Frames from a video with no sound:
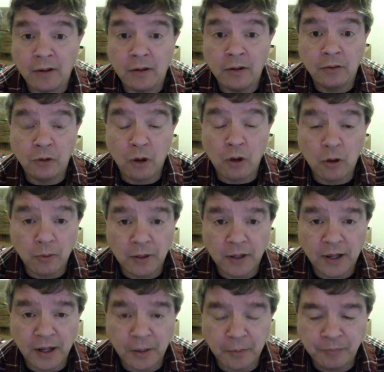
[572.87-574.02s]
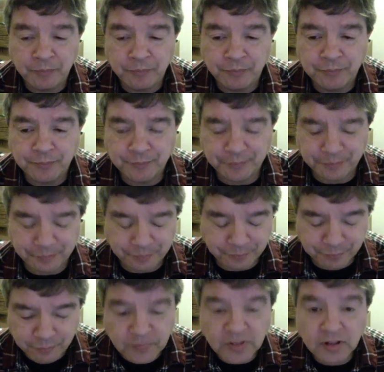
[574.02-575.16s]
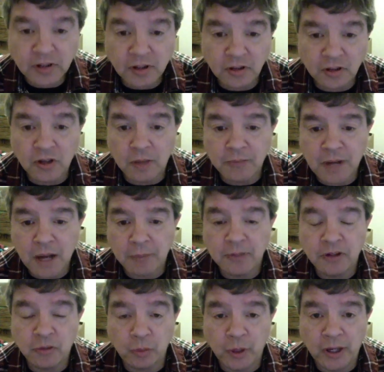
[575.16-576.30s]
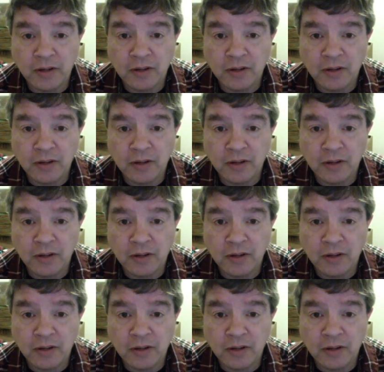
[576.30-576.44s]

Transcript: talk with him sometime this week.